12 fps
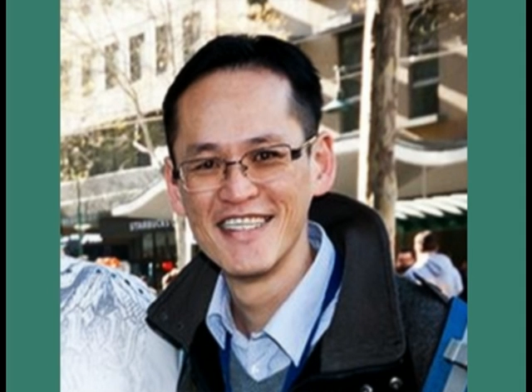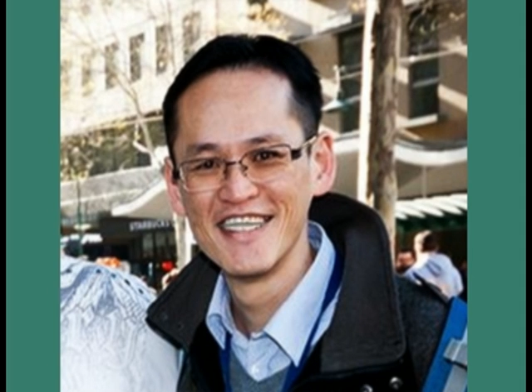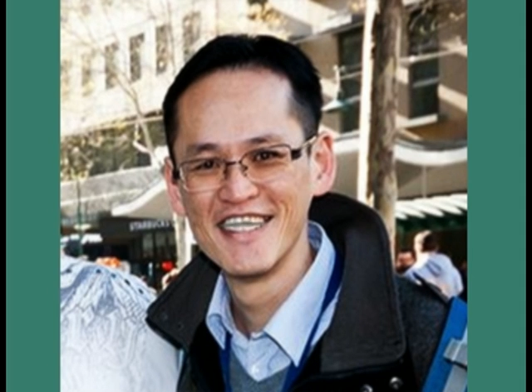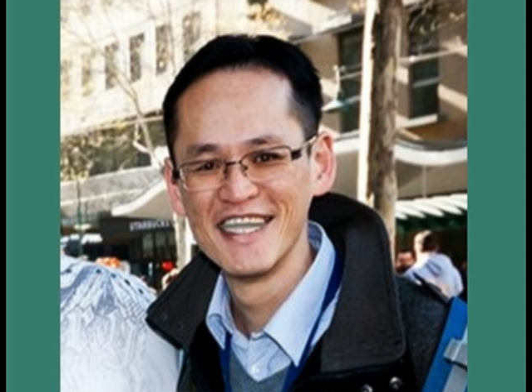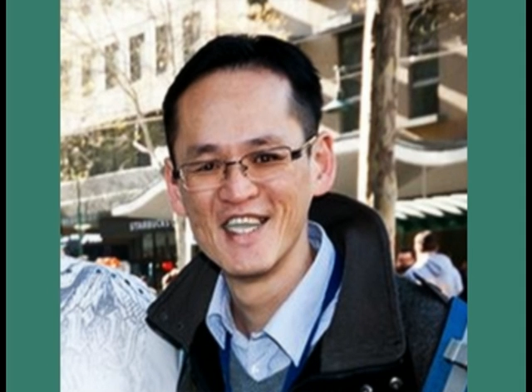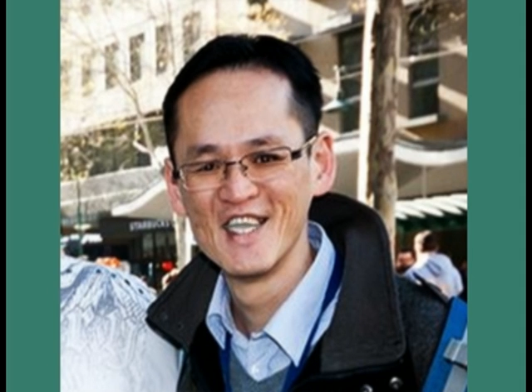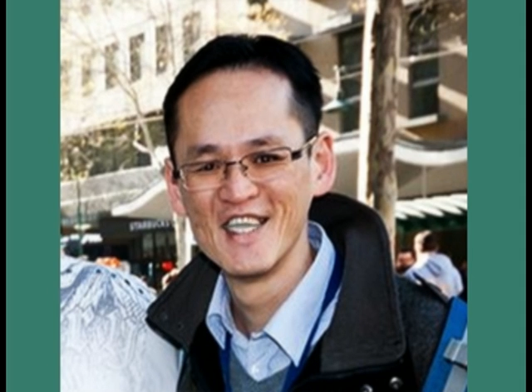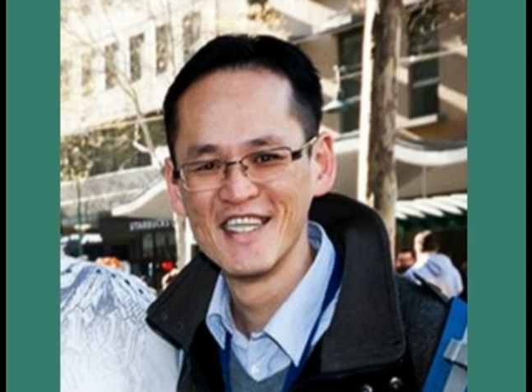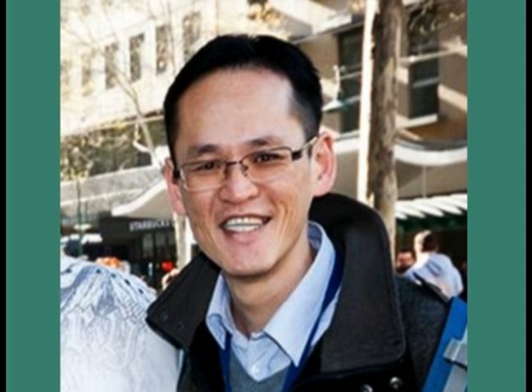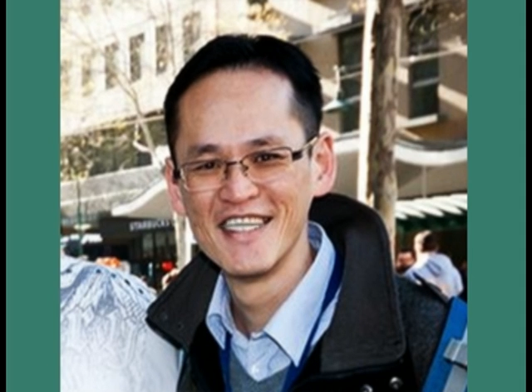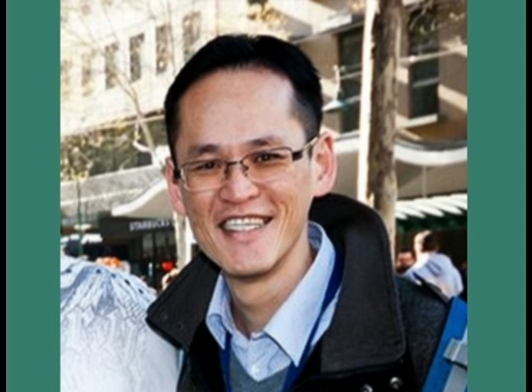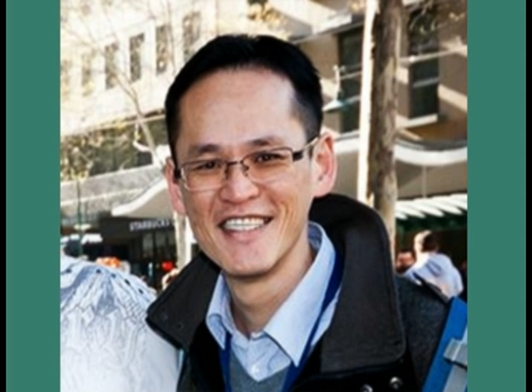wish
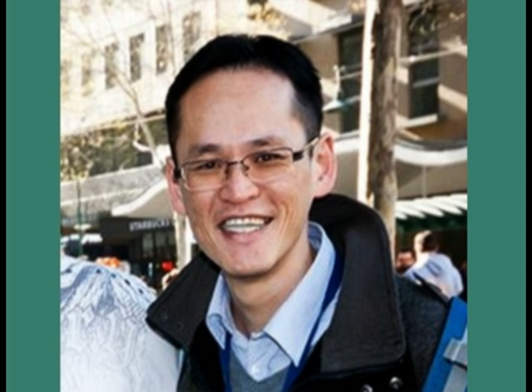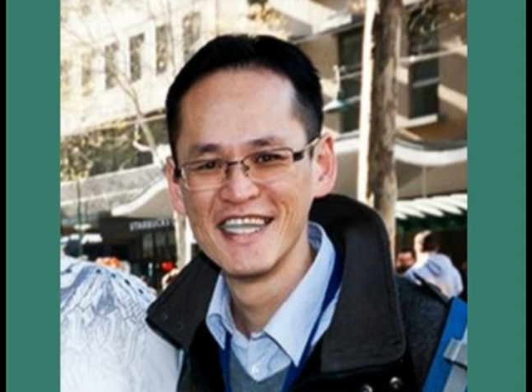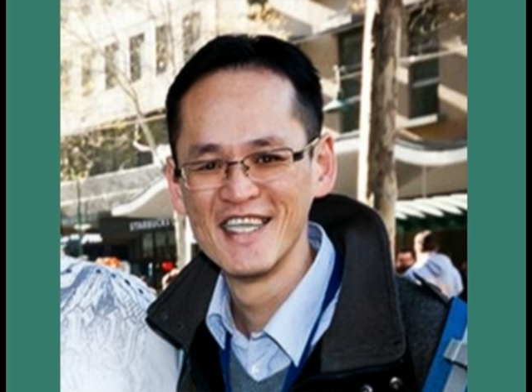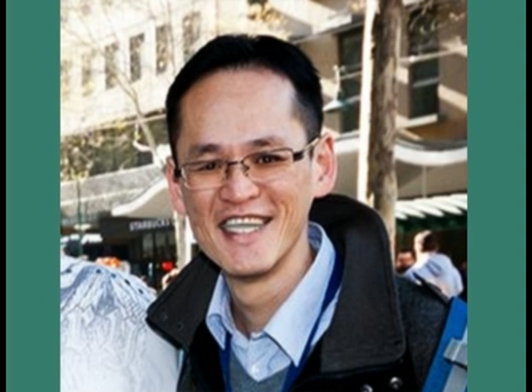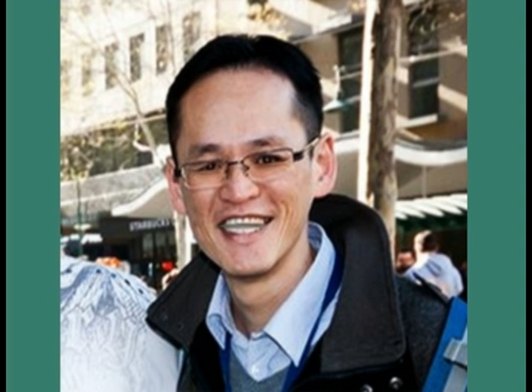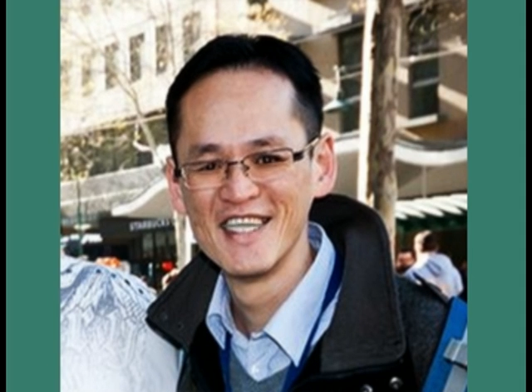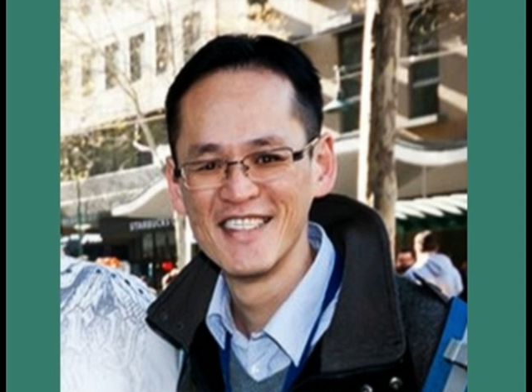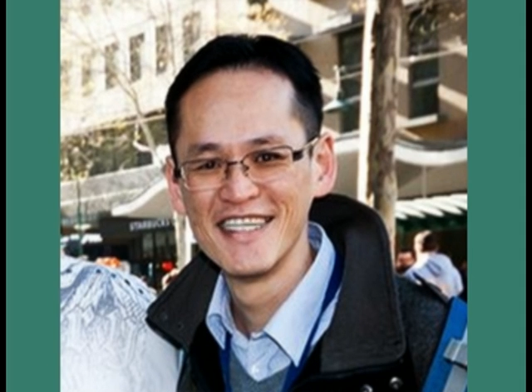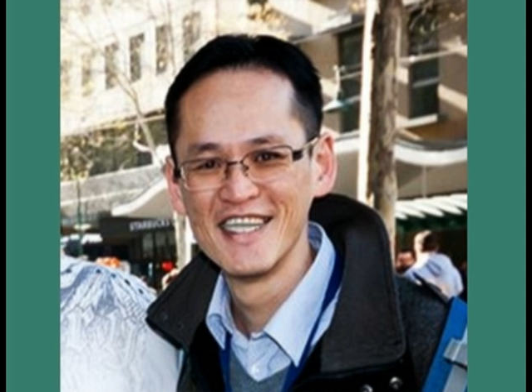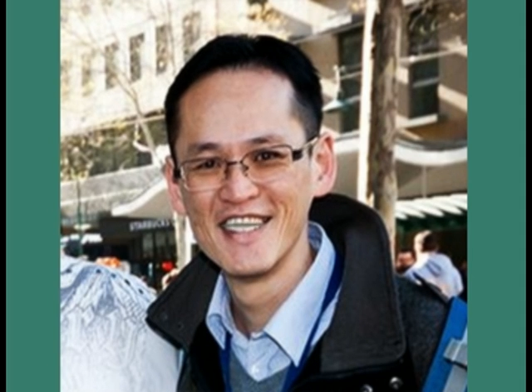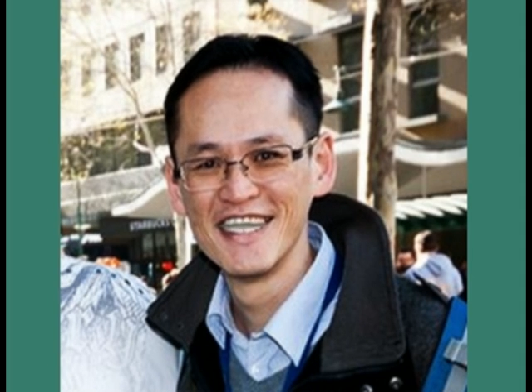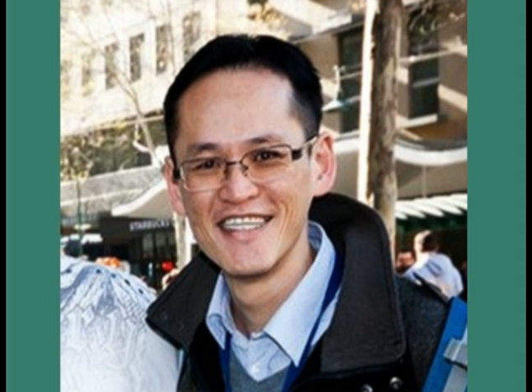you a
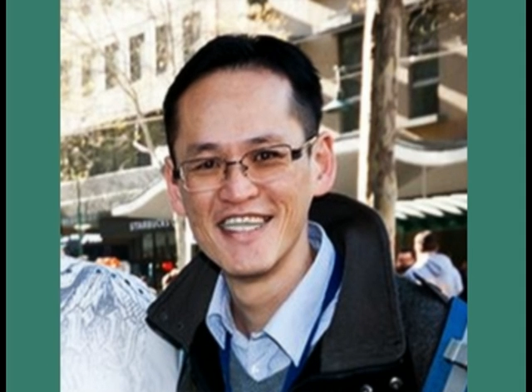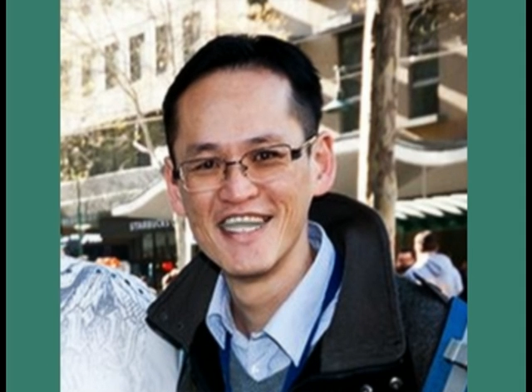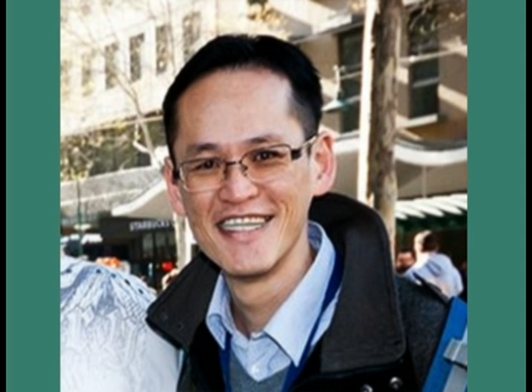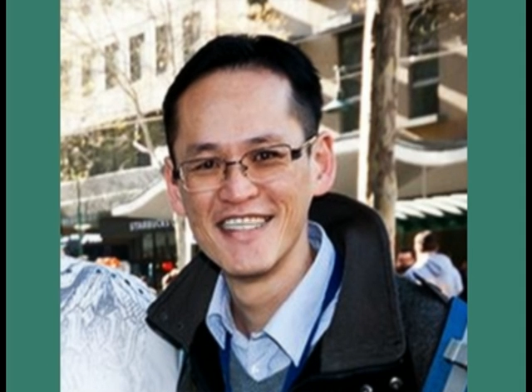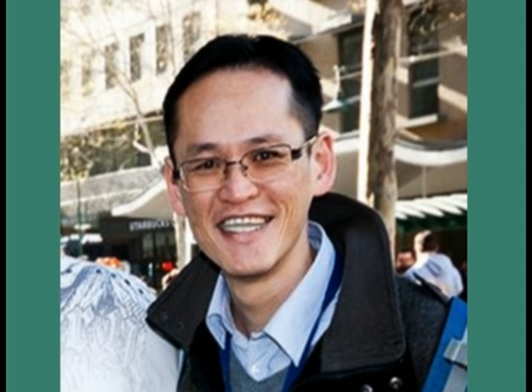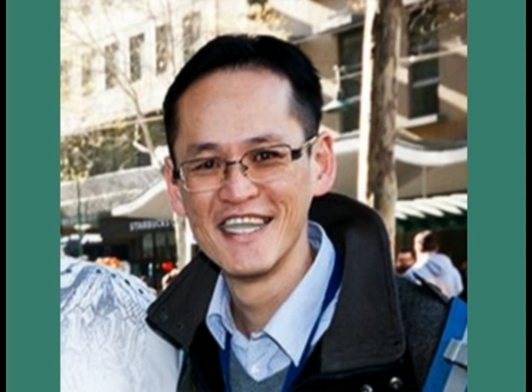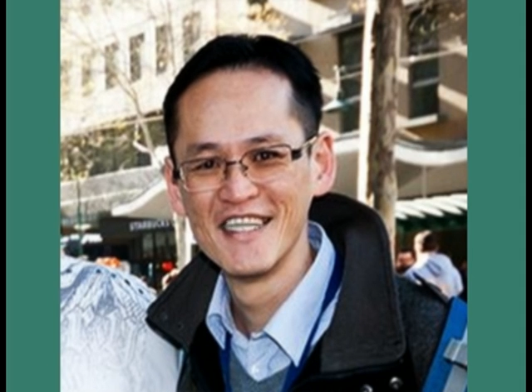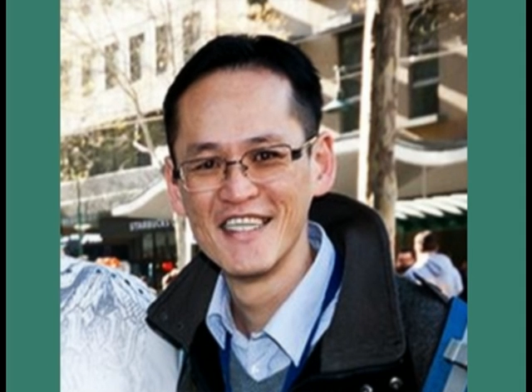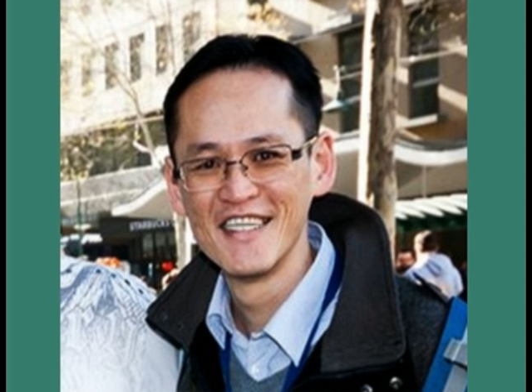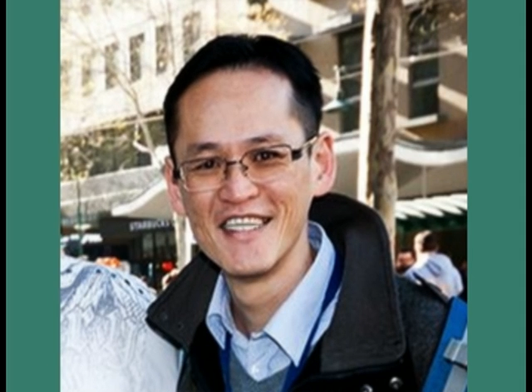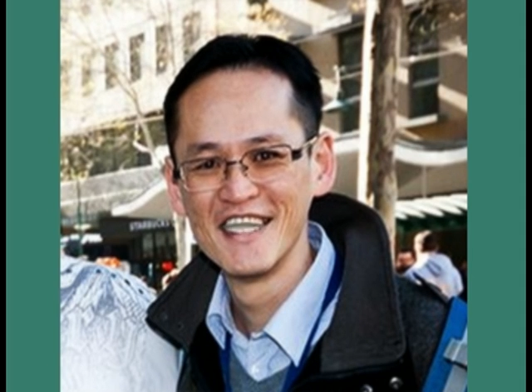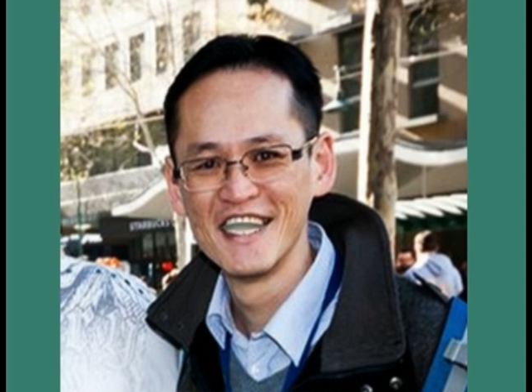gigantic birthday,